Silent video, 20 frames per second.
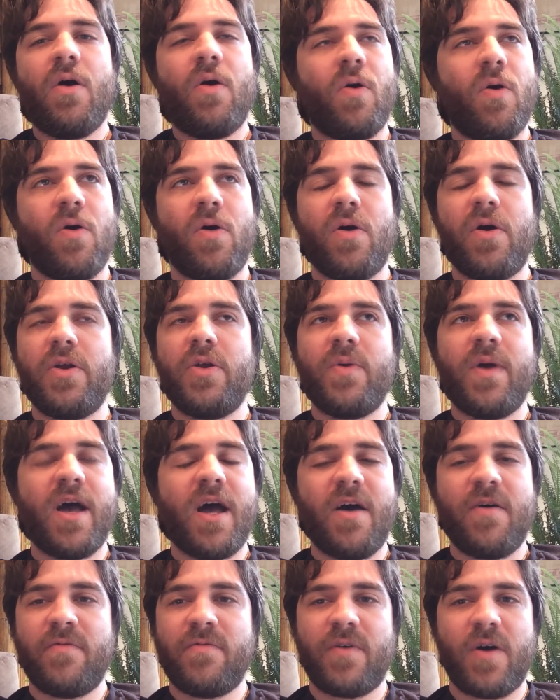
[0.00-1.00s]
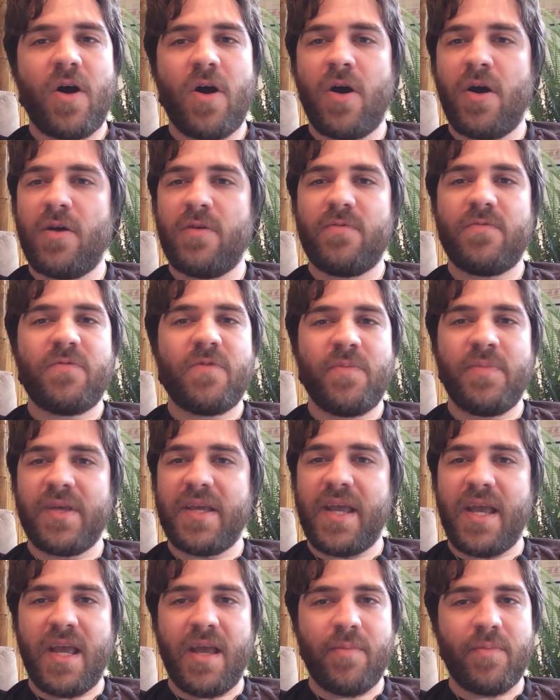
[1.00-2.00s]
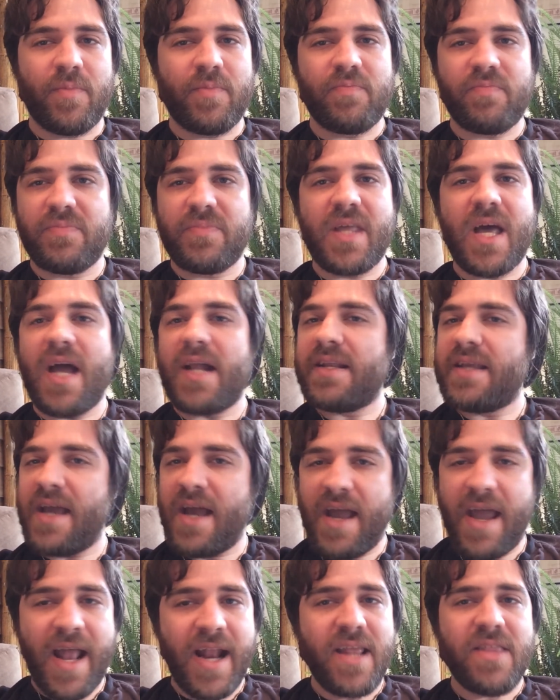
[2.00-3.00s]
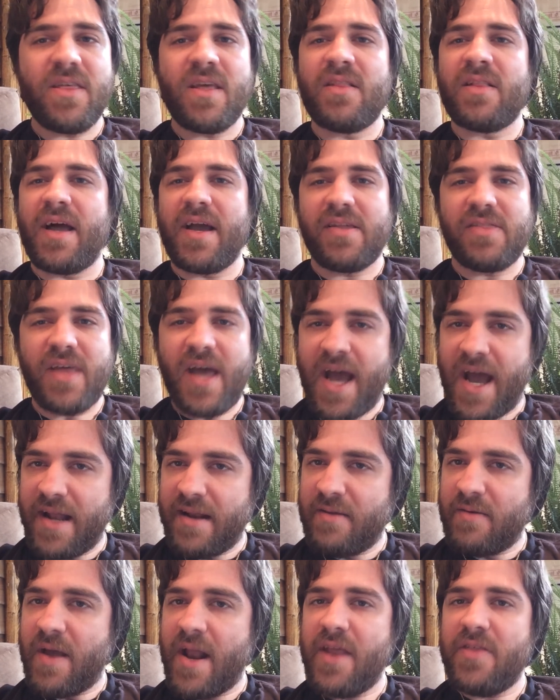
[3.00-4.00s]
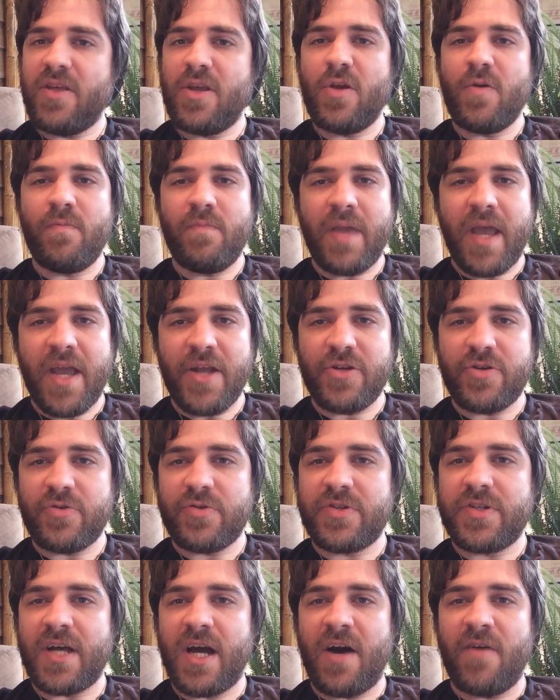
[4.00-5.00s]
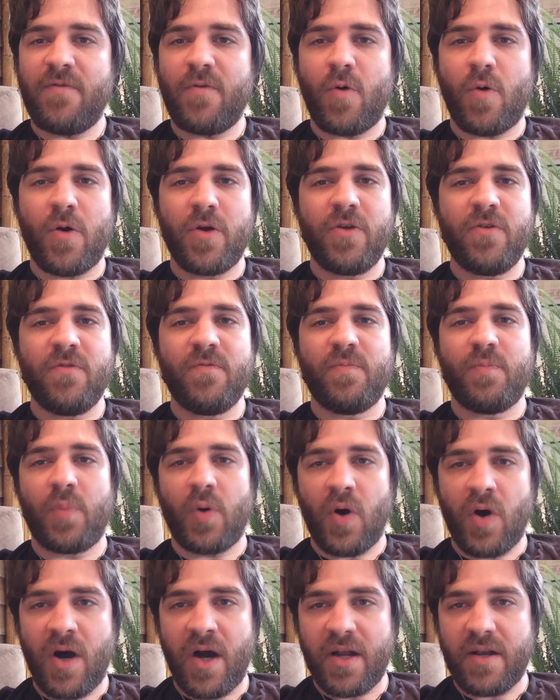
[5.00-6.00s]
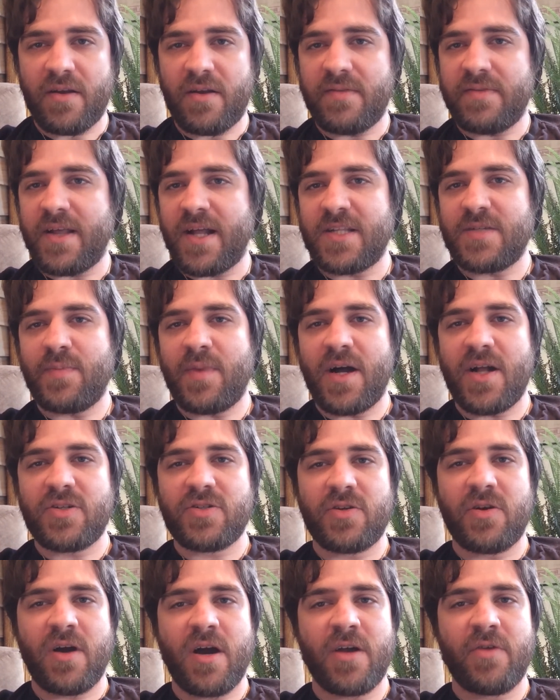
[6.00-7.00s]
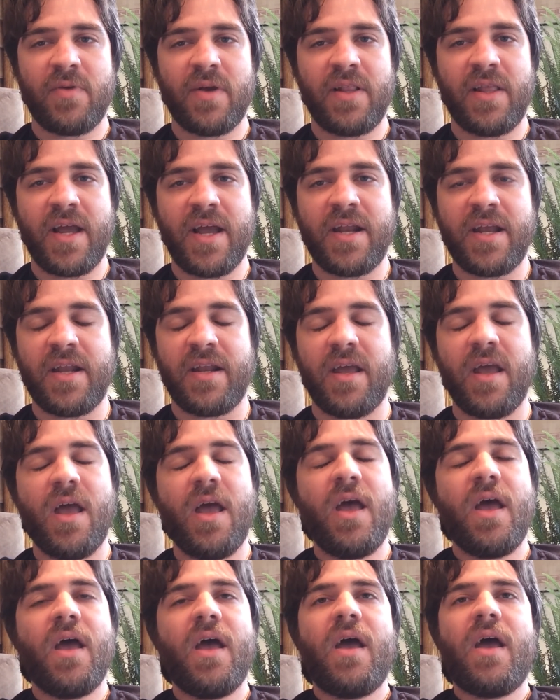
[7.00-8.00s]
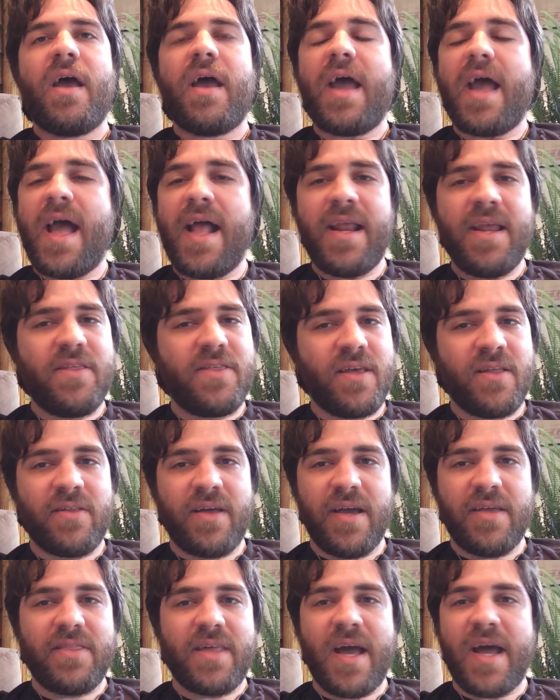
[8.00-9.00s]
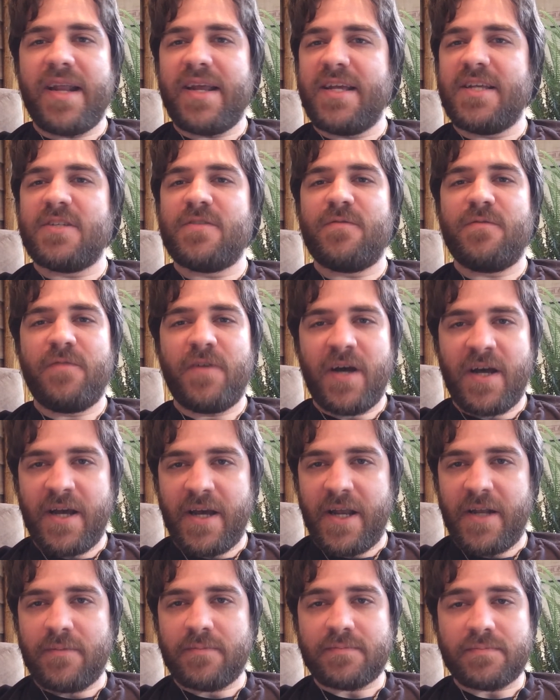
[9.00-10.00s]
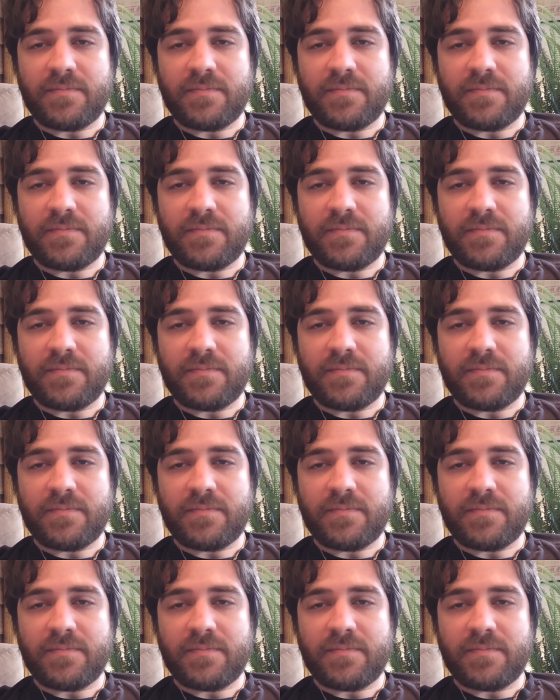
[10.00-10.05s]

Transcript: Or you have art from the game, that ca- anything like that. Anything you made yourself or you've bought that's Monster Hunter related. Anything like that is fine.